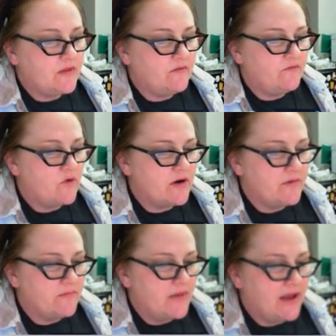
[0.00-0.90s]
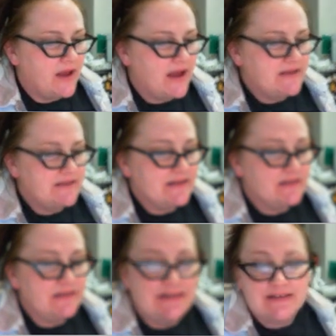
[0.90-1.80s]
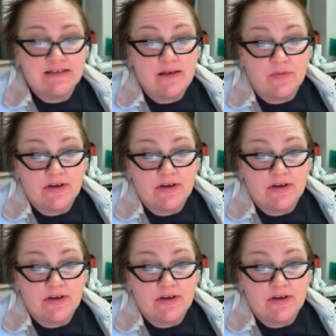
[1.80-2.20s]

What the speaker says: for my ideal summer